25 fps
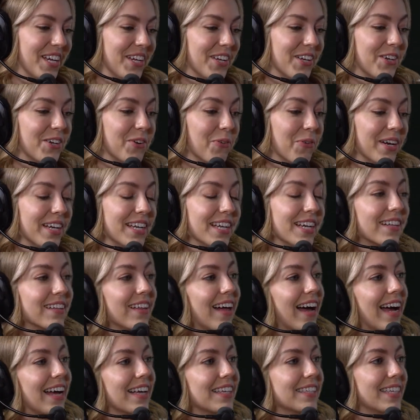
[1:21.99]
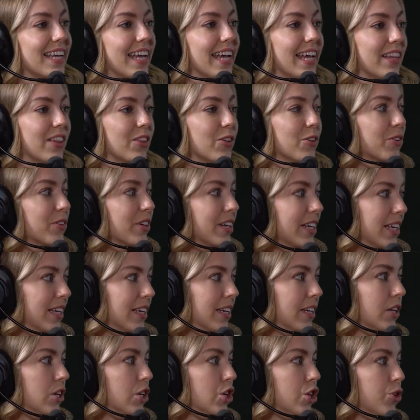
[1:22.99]
you're going to class and
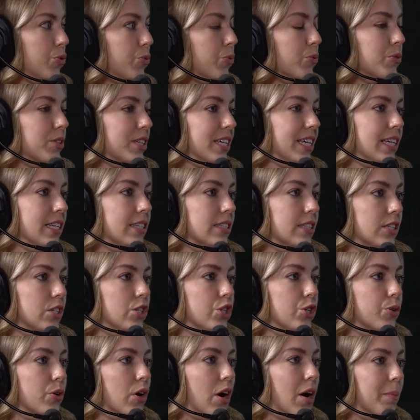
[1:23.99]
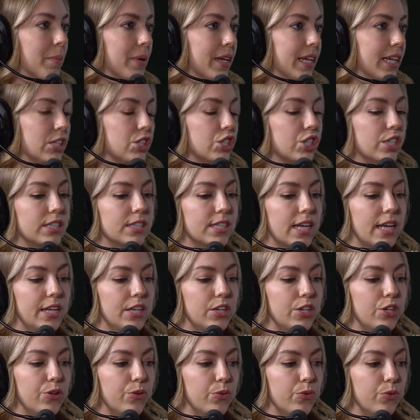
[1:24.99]
learning new routines and new combinations
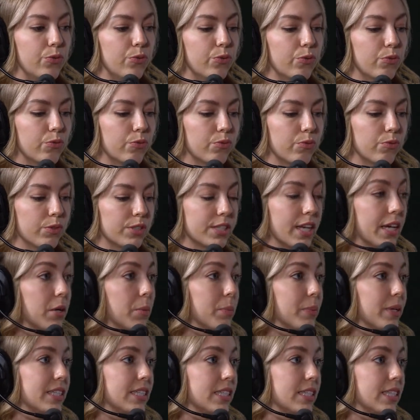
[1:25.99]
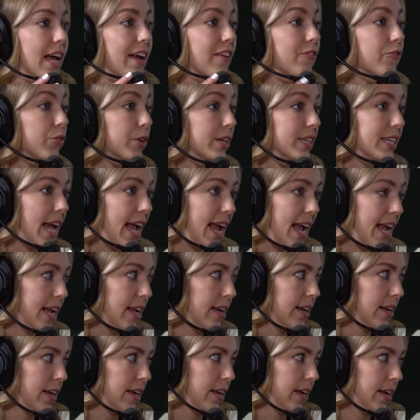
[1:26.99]
and new recital pieces every
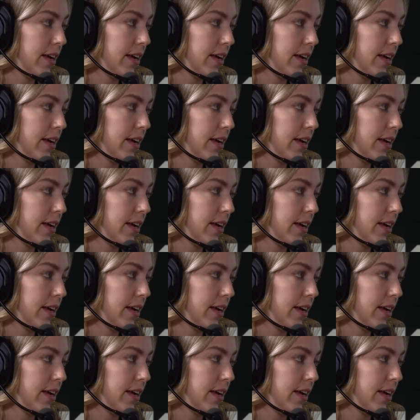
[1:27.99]
day.